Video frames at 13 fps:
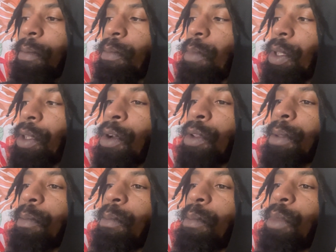
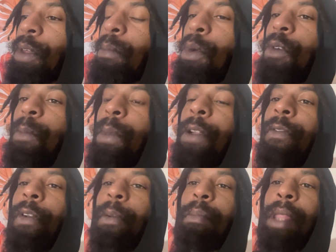the movement
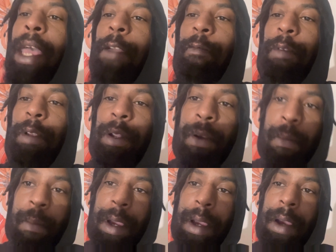for Black freedom
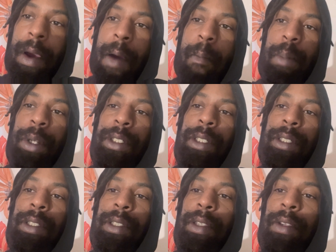
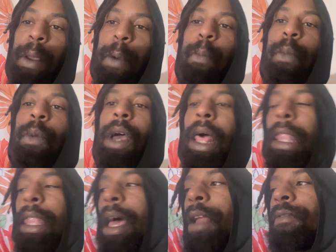pushes a
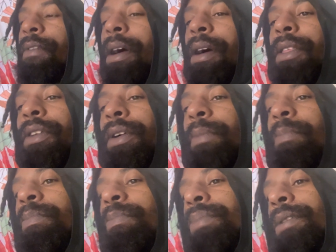lot of other
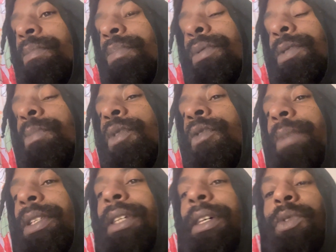people's
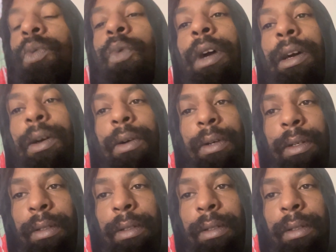movements as well.